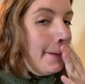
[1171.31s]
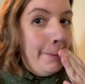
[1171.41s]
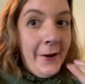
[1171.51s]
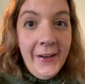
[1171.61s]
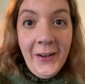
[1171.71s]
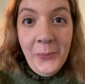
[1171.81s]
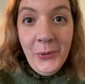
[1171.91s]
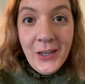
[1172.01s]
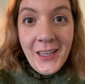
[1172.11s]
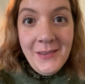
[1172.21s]
But a
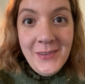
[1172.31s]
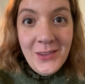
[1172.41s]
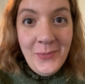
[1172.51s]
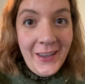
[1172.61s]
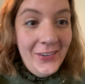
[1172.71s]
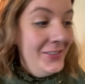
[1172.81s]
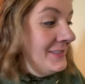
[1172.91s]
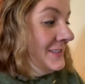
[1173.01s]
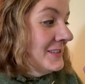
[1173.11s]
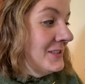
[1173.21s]
book came in the mail,
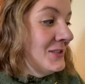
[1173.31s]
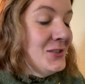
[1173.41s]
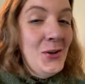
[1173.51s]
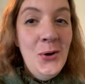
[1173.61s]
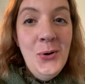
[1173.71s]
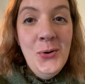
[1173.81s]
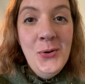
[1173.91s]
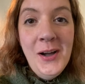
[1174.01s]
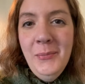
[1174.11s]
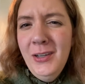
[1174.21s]

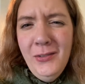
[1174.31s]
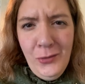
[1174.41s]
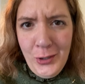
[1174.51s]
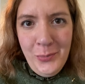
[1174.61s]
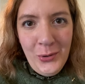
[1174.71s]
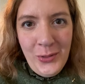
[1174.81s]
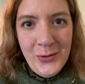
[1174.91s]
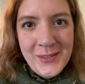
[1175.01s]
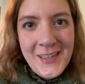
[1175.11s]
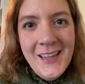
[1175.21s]
so I'm going to avoid both
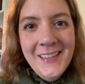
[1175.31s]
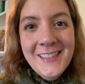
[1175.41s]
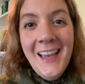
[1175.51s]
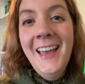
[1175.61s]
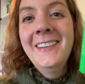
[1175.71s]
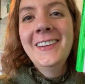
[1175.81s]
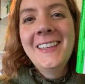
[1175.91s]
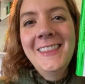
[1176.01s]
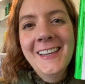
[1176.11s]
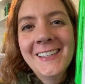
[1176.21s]
those things and
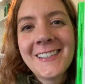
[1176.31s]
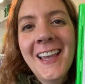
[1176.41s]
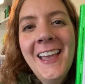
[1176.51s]
read this.